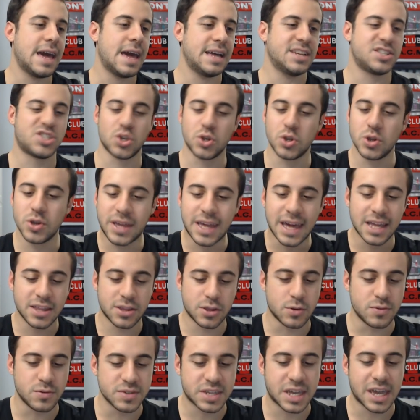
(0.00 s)
So you get
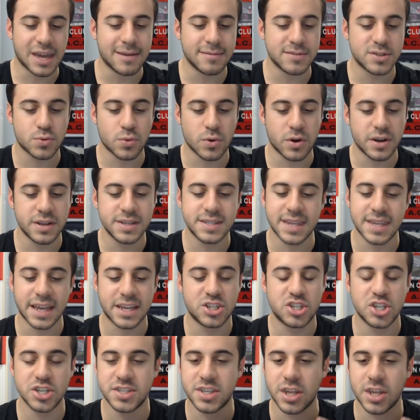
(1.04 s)
those games where he's
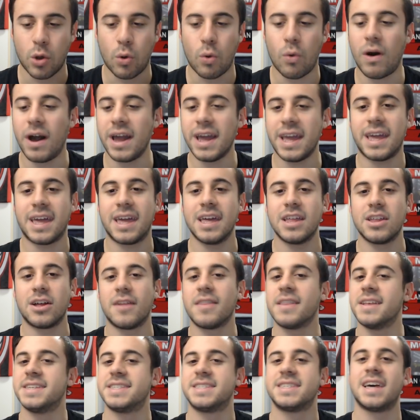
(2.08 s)
just a quiet kid on
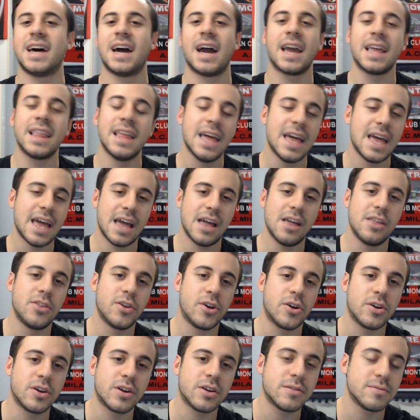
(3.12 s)
the side, and
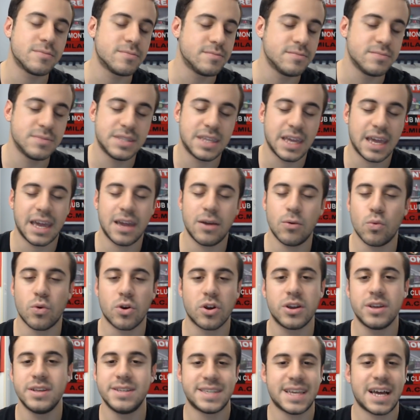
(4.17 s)
another day where
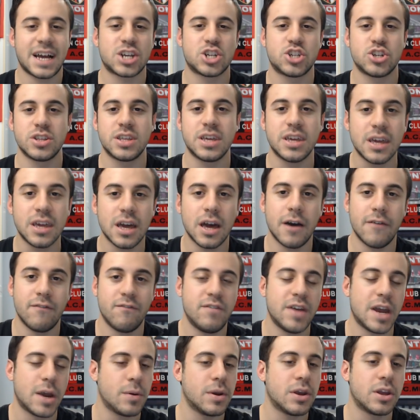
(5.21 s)
he's actually a
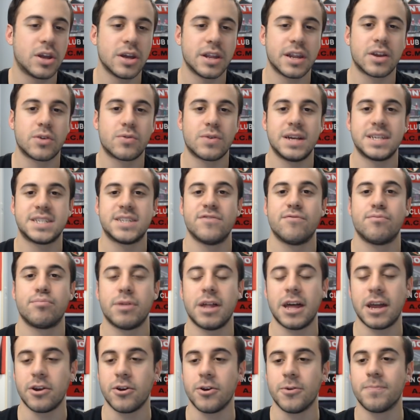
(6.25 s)
very good aggressive
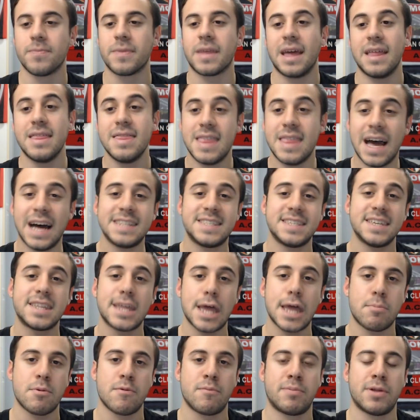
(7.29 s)
player. And that's the
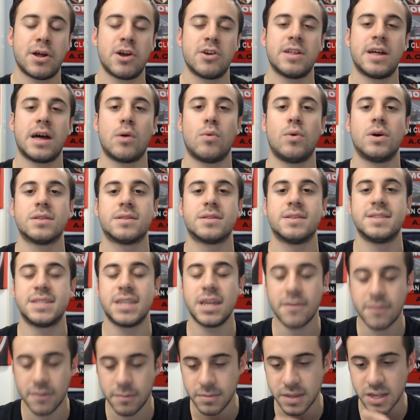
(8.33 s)
type of player that I want to
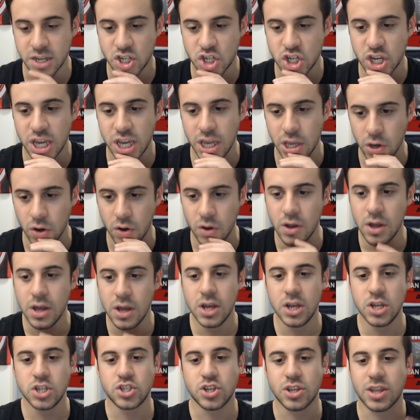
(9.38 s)
see from Deschillo.
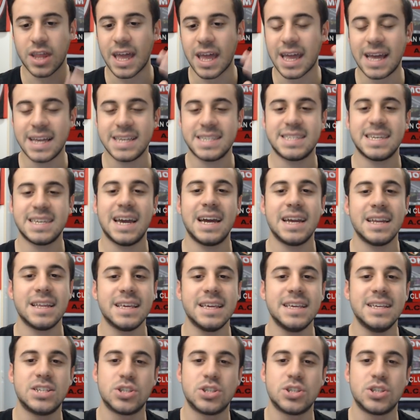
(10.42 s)
So like I said, he's